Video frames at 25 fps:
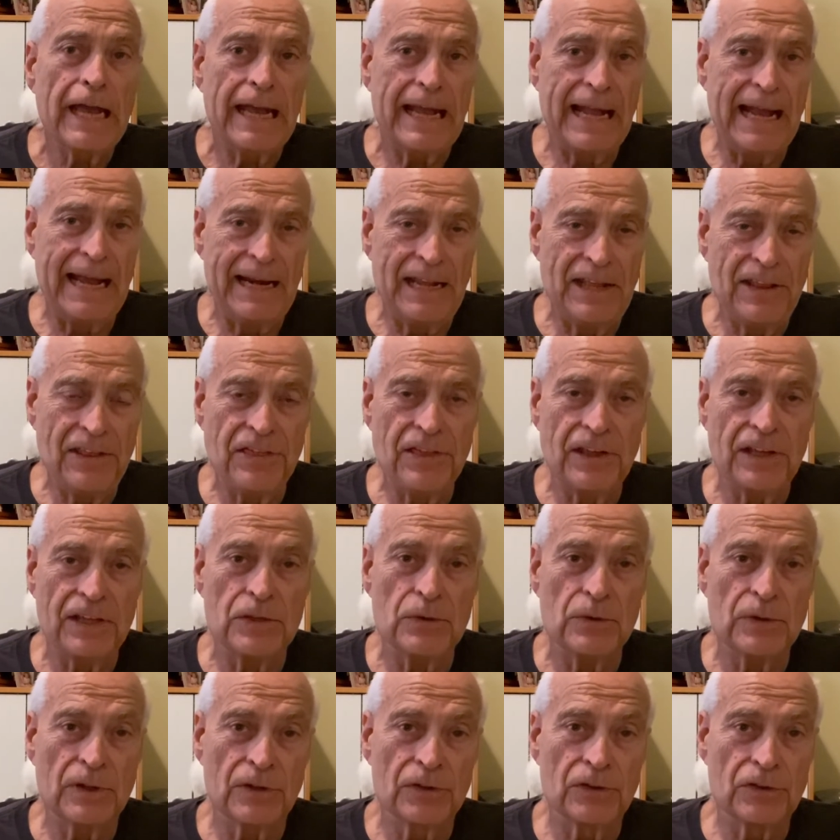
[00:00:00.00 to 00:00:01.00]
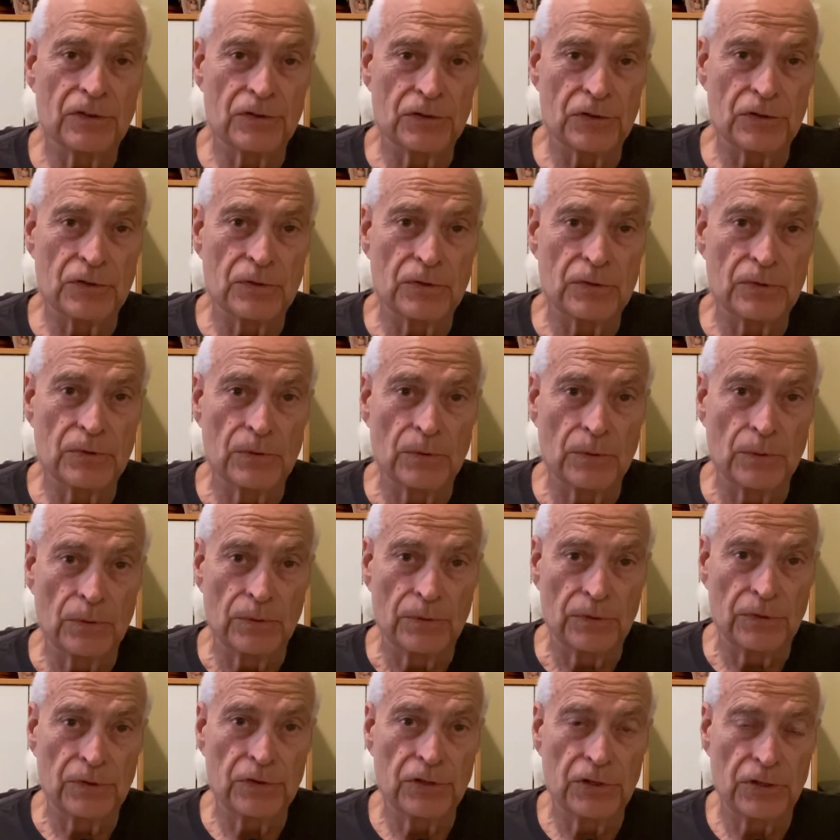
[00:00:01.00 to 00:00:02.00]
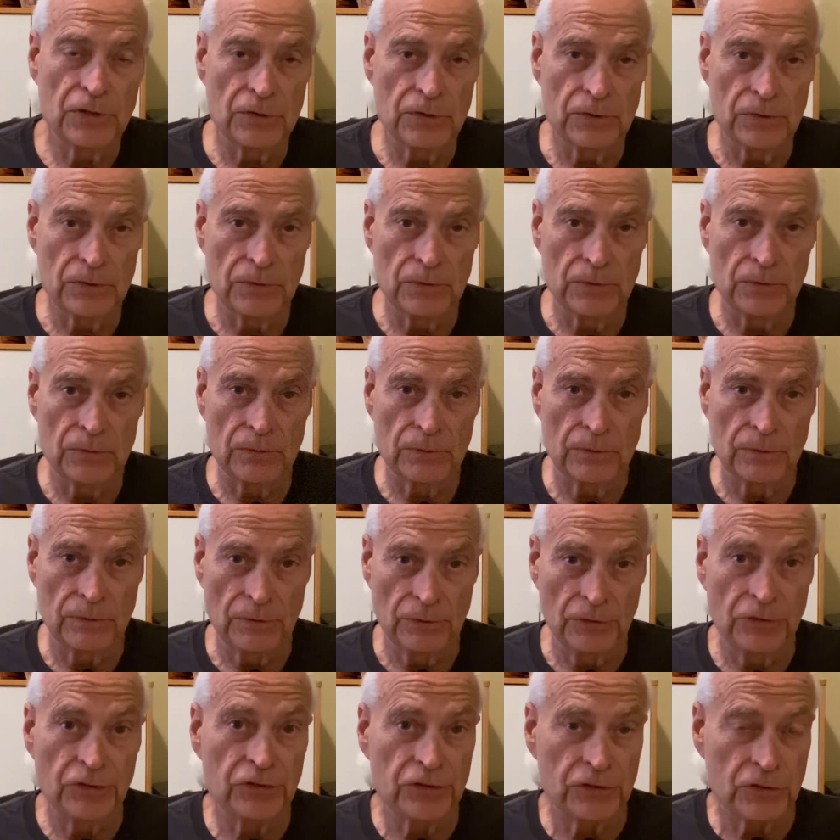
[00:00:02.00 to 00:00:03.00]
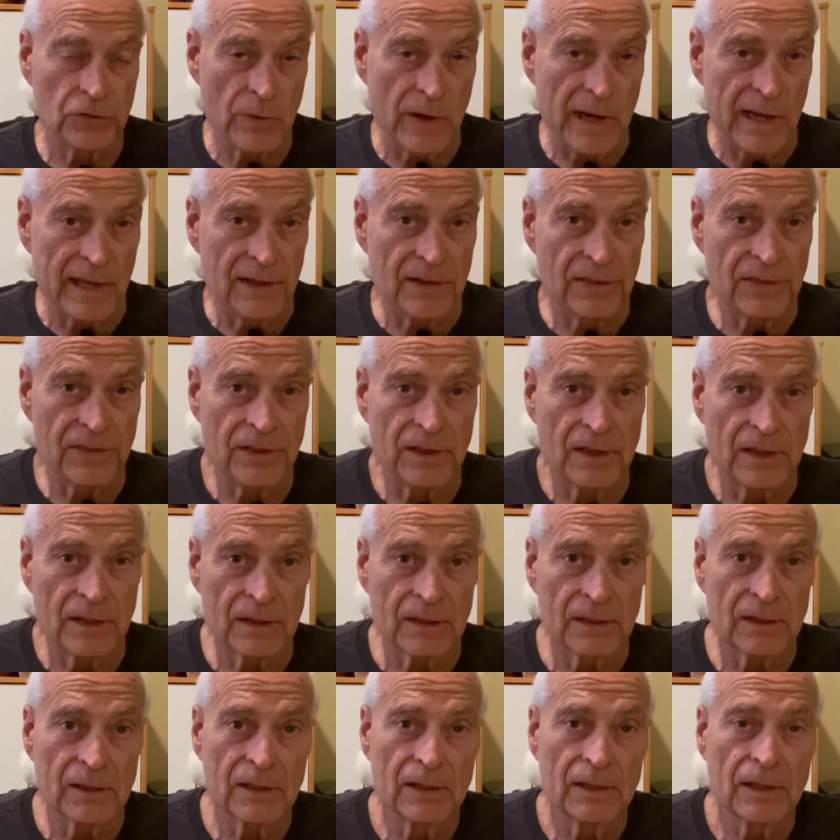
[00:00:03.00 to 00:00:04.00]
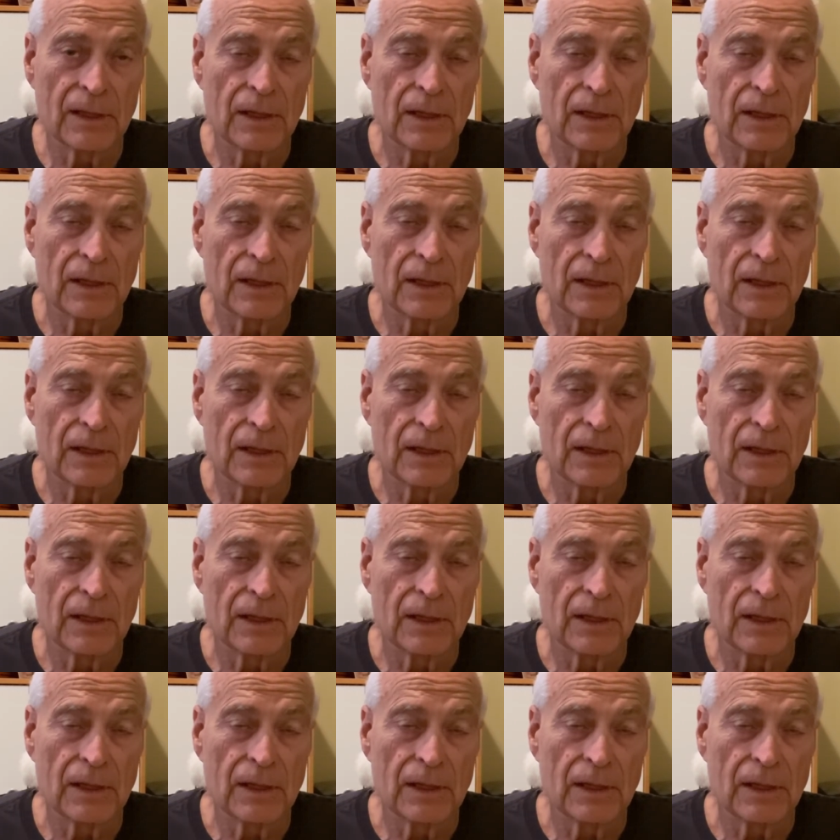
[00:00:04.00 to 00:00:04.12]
Anything you can do to strengthen,